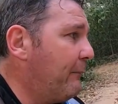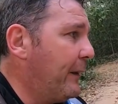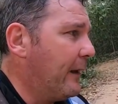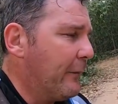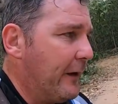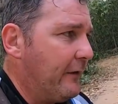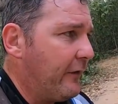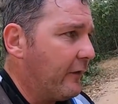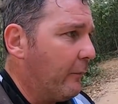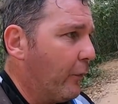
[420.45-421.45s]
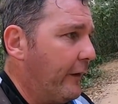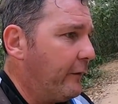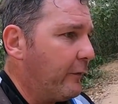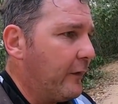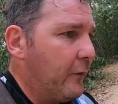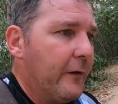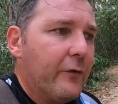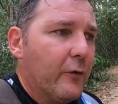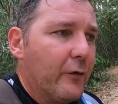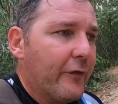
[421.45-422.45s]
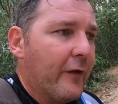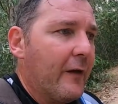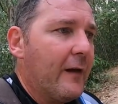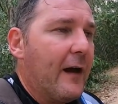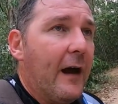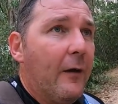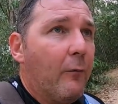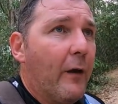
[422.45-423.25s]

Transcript: being a bit easier to breathe with the new exhaust. And